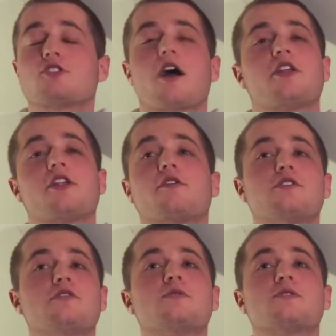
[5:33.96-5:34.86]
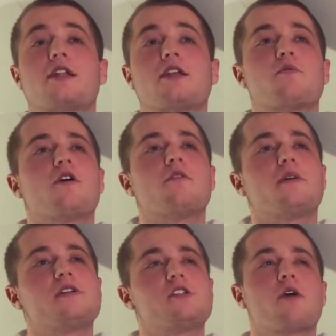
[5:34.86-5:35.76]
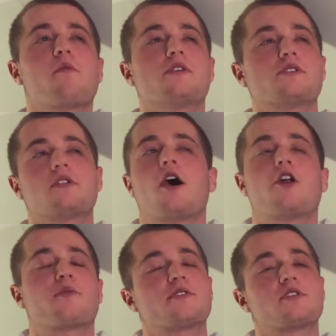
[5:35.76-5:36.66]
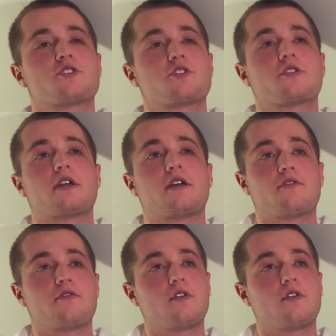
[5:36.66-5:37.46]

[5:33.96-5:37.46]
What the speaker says: trying to, use anyone, but, I wasn't 100% sure if